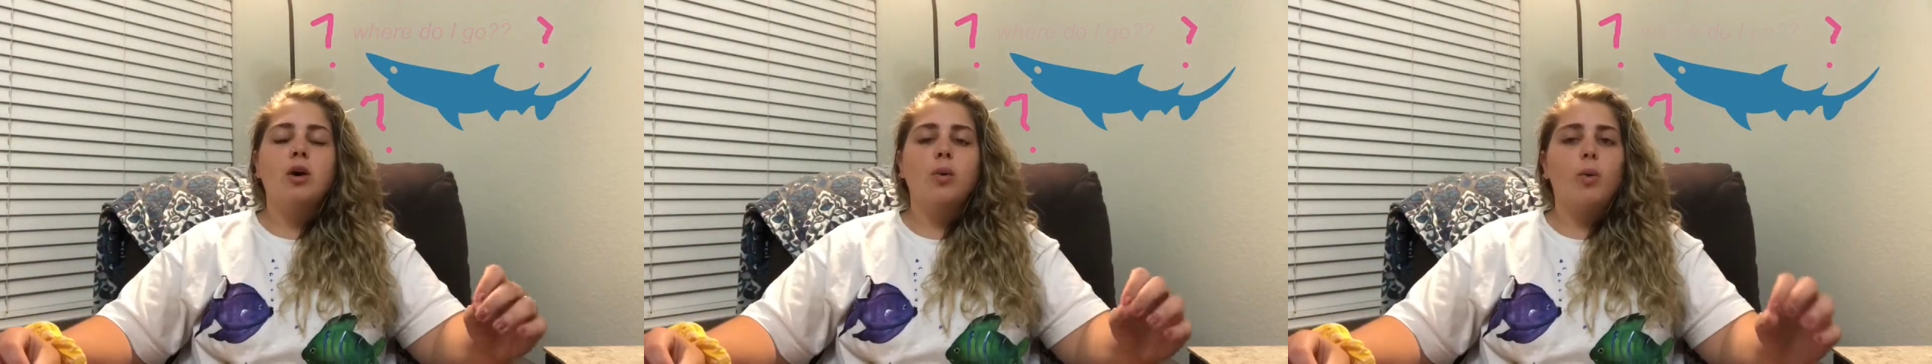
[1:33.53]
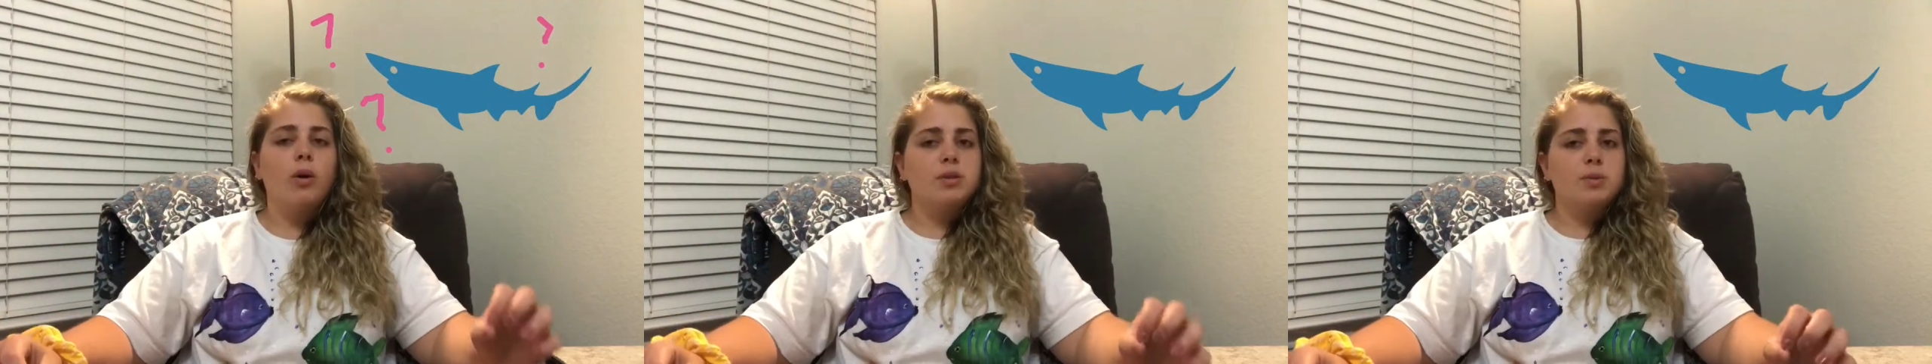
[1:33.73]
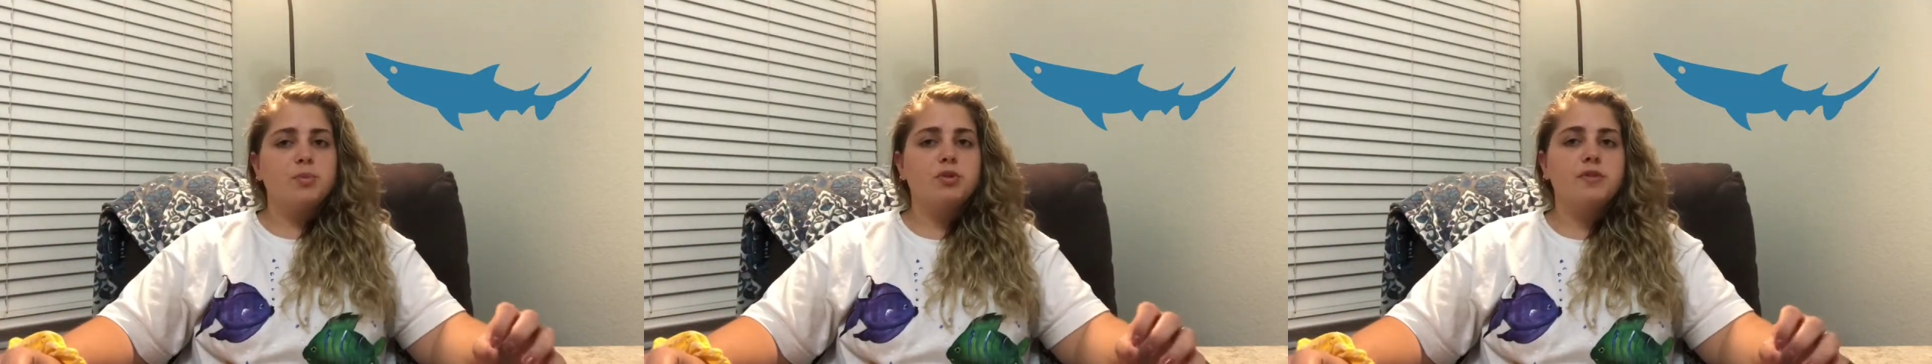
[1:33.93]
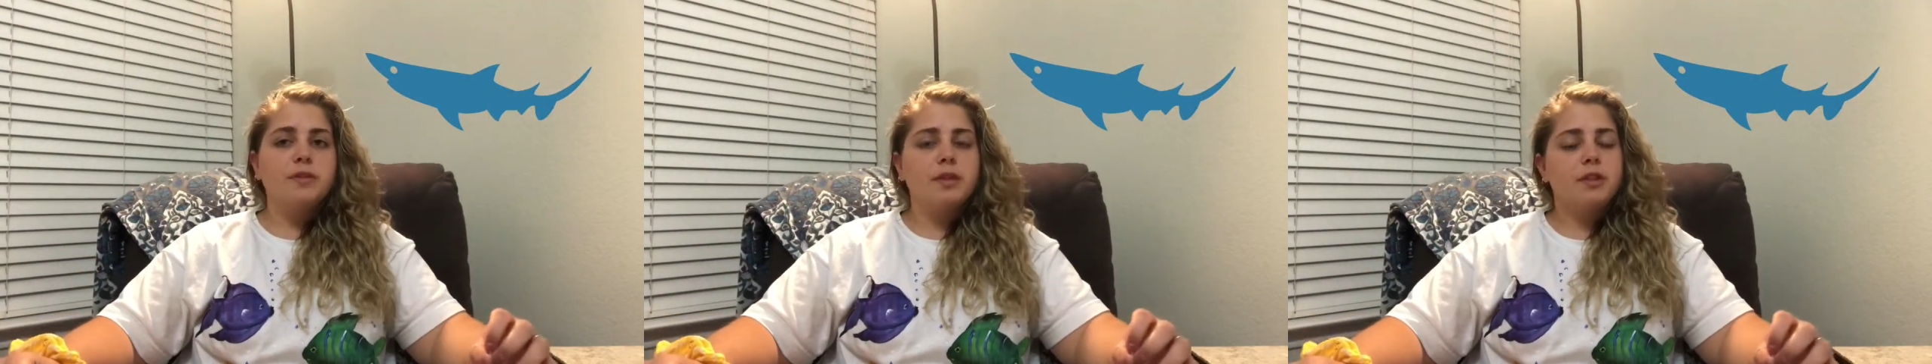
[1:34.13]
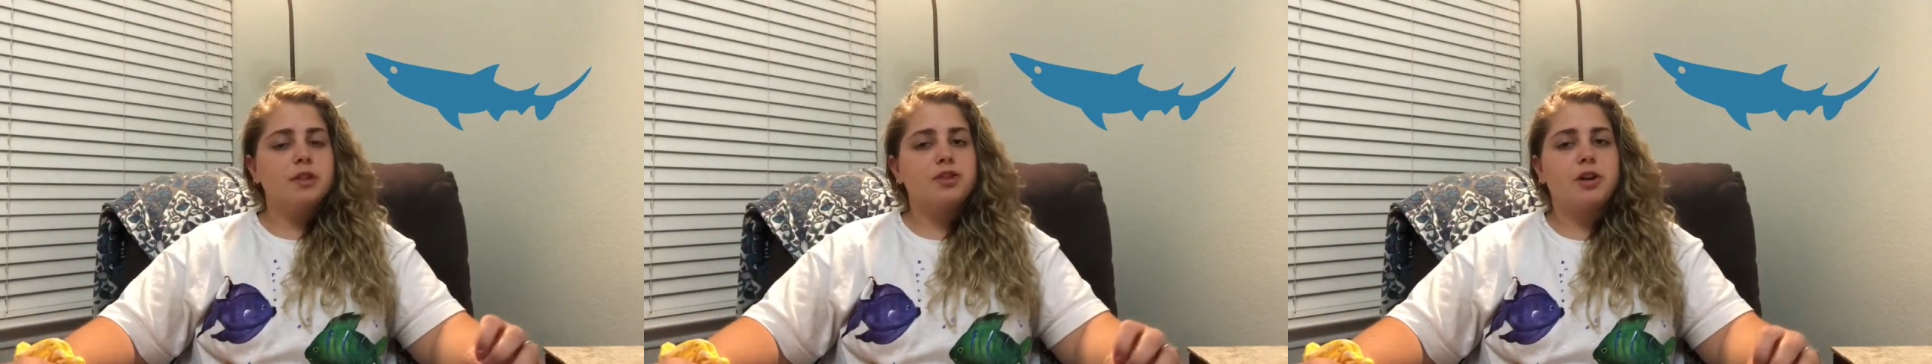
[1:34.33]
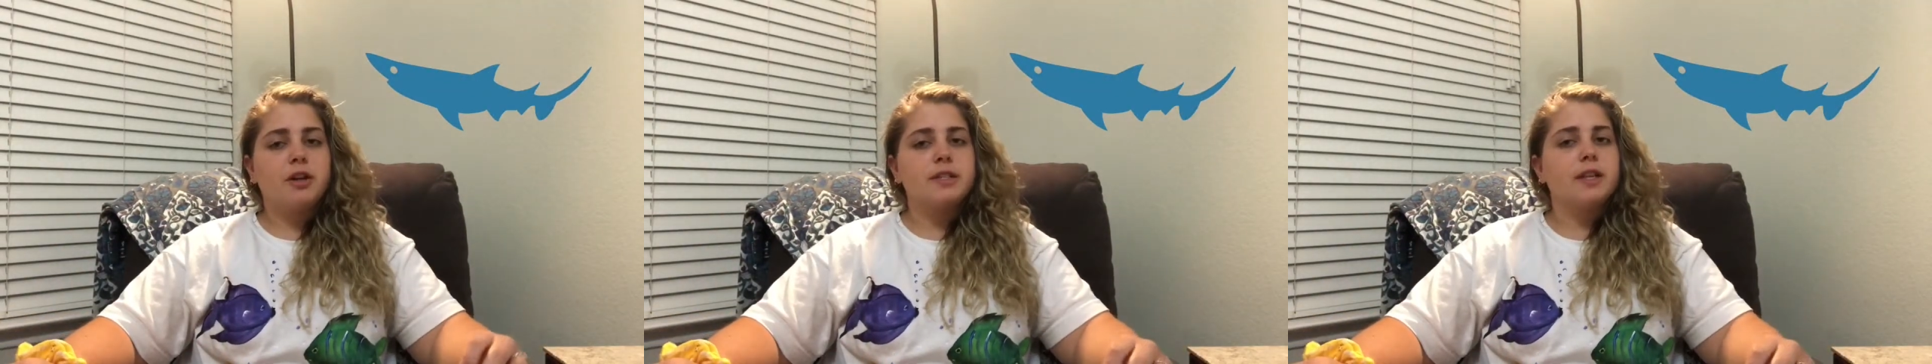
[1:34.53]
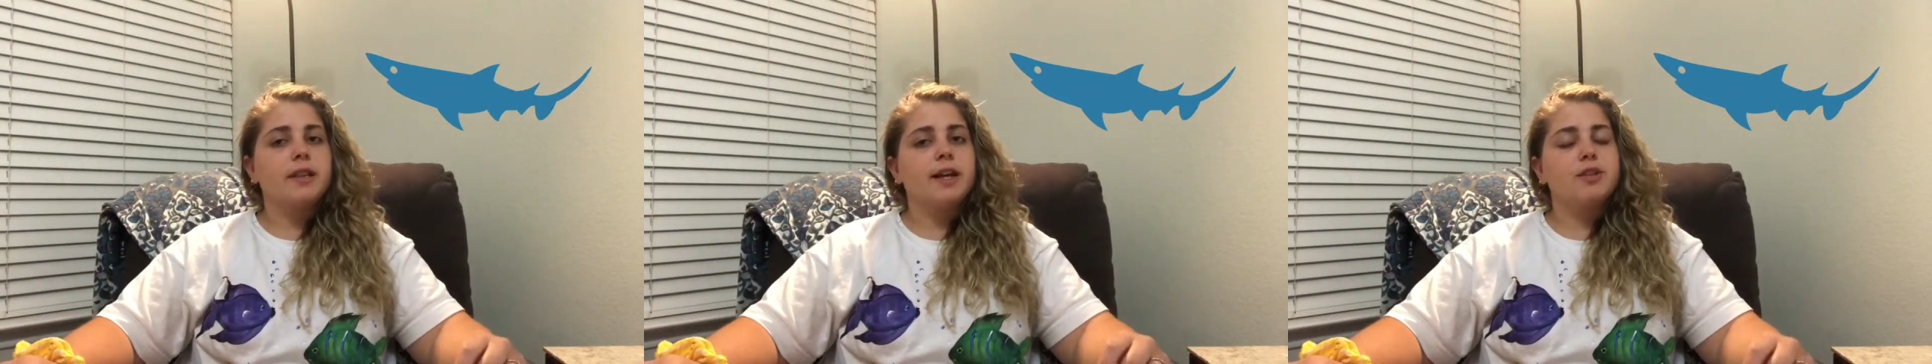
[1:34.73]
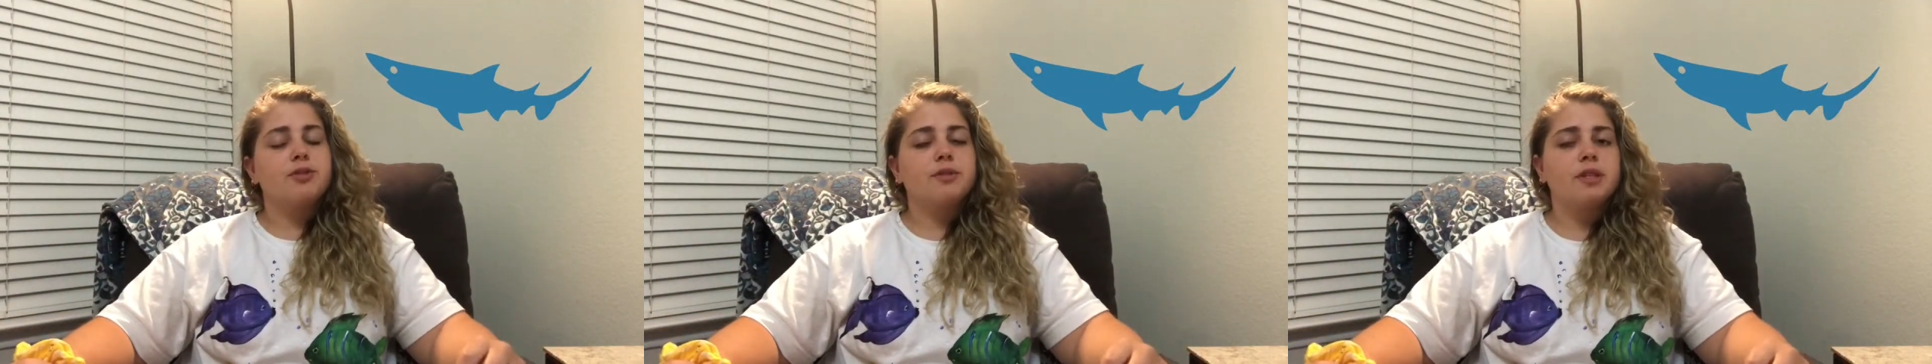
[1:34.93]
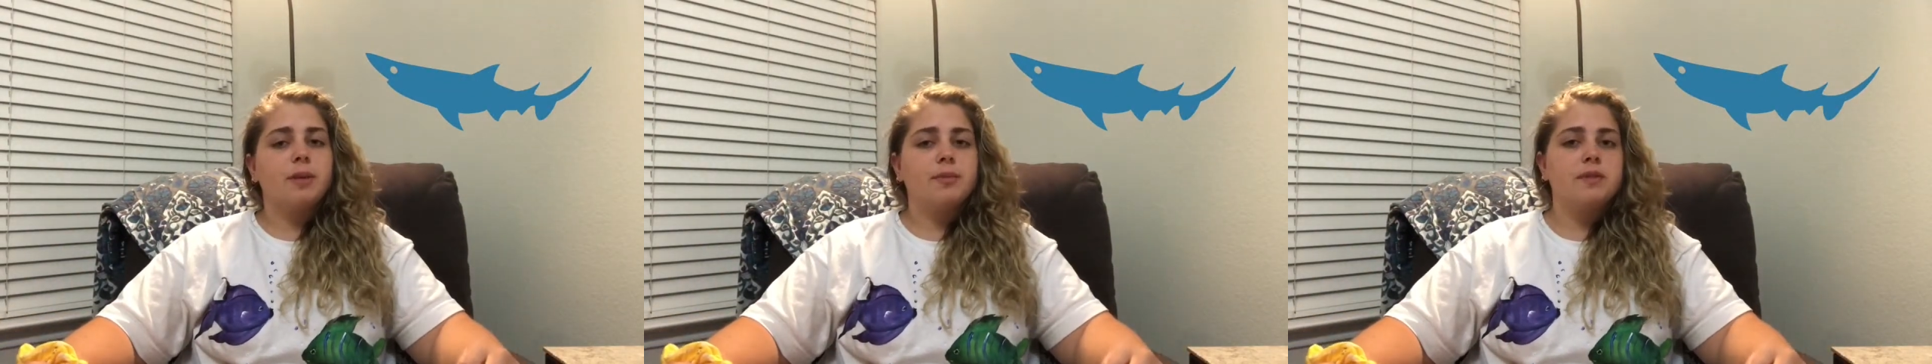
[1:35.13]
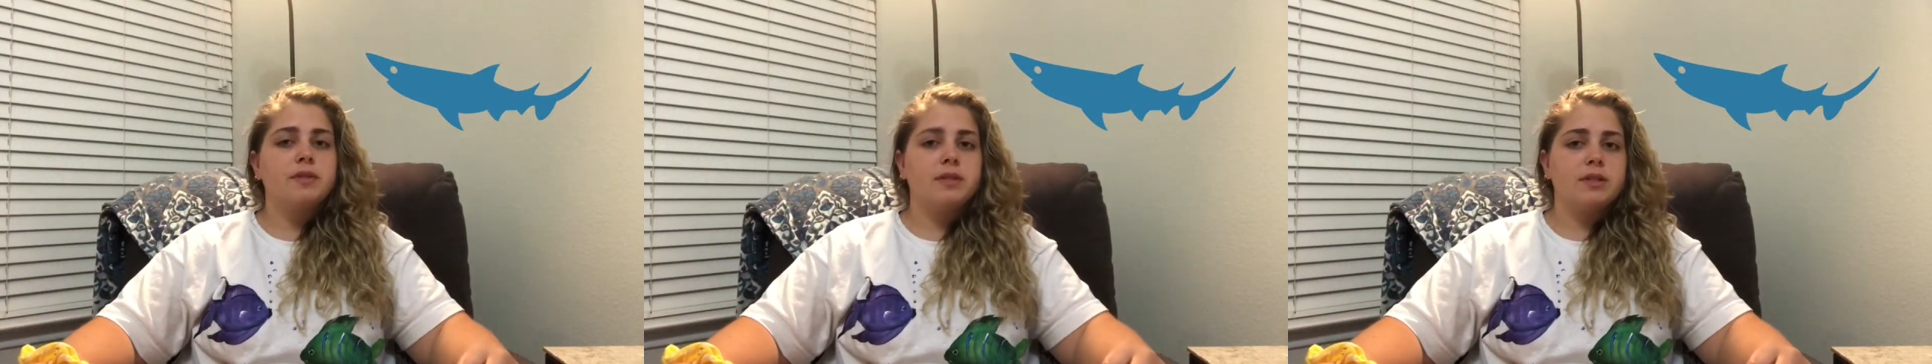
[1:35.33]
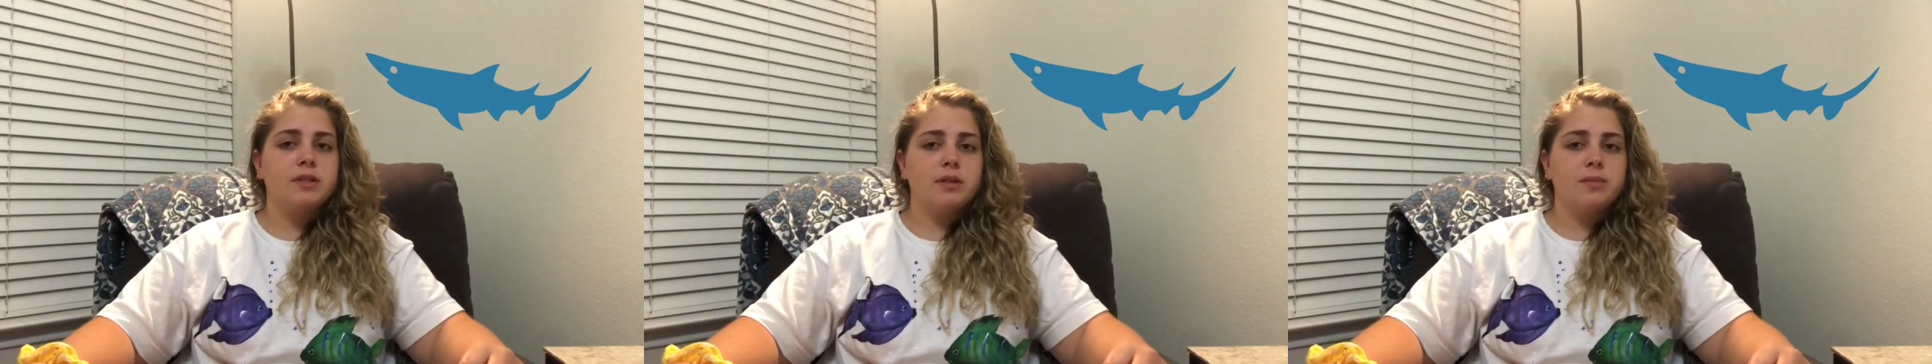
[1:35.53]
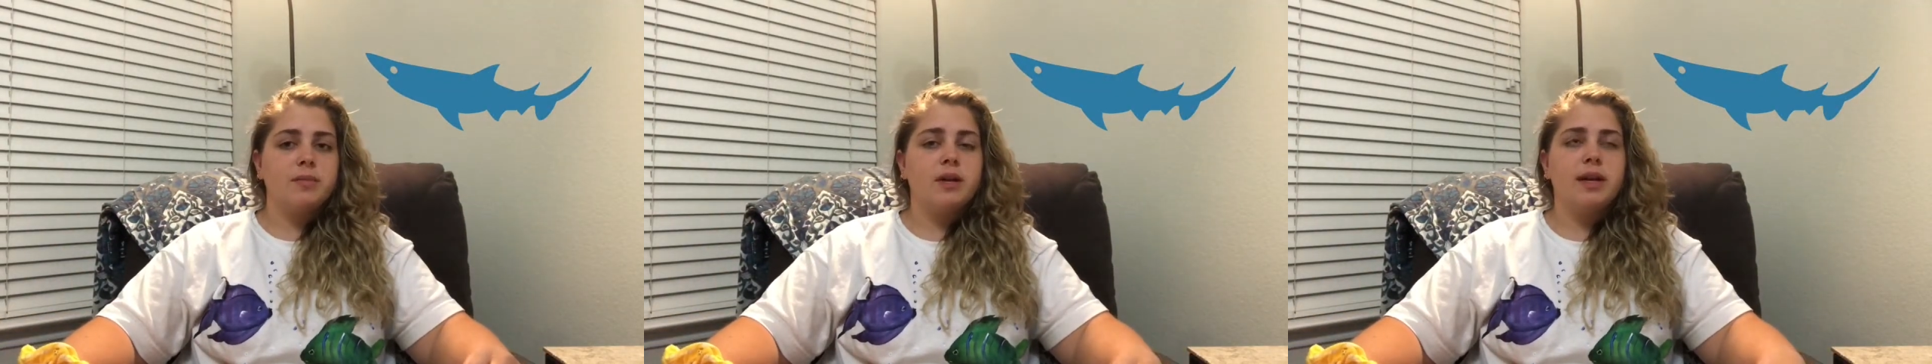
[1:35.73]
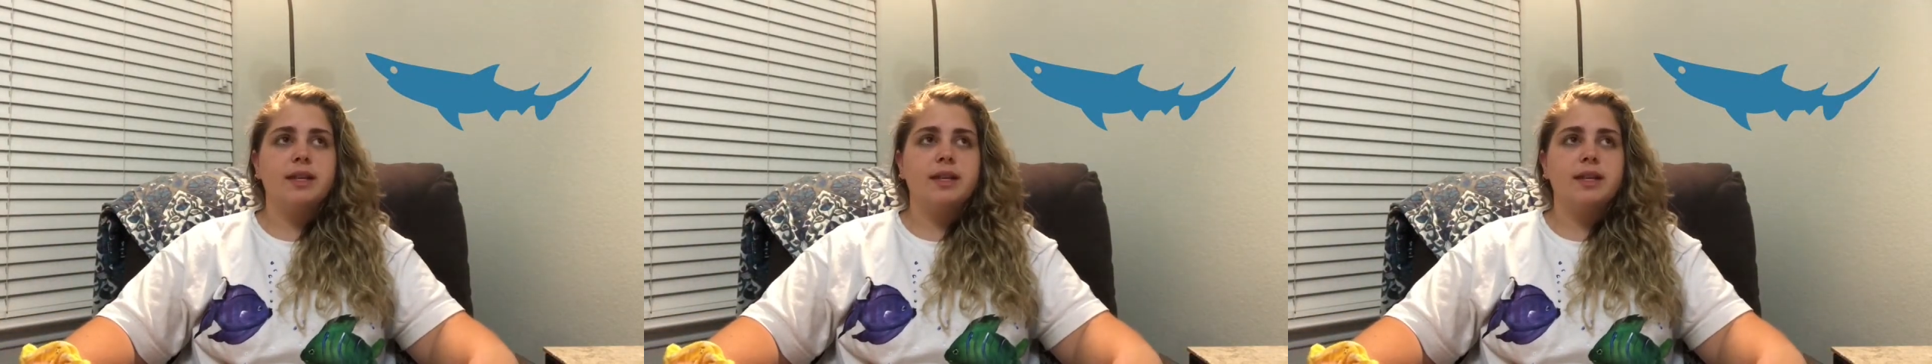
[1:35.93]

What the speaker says: While it's proven that the shark's electroreceptive system